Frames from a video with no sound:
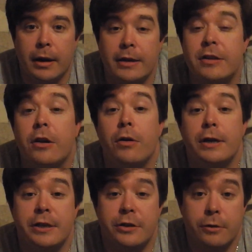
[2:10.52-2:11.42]
It's an
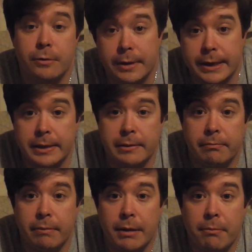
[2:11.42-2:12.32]
honest story.
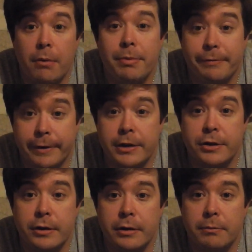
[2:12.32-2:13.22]
It might be
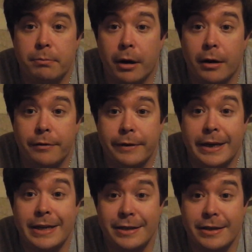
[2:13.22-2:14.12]
fiction, and part of it
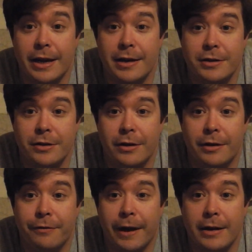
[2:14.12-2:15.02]
is set inside
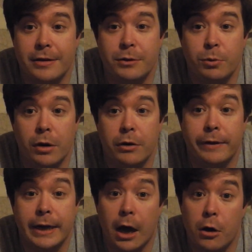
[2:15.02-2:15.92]
the fantasy world
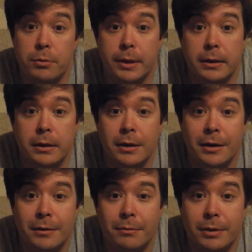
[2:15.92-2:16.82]
of a coma,
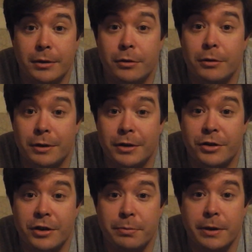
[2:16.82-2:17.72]
but truth is
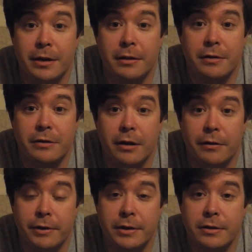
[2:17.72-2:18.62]
just beneath the
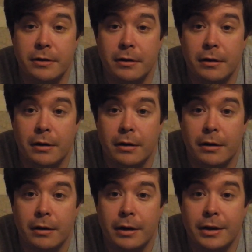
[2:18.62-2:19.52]
surface.
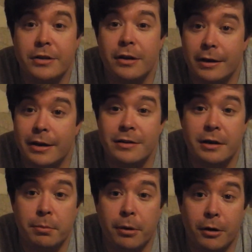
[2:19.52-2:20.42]
It certainly
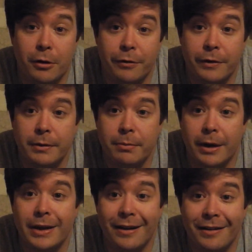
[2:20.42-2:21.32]
isn't a biography,
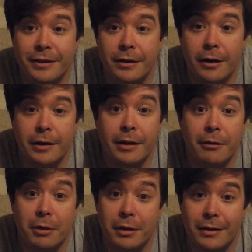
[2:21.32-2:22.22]
but I can't deny that
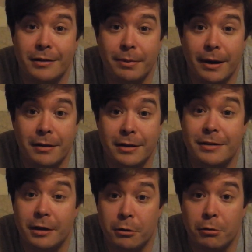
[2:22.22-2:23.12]
there are things about this
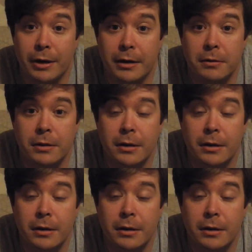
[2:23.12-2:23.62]
that are real.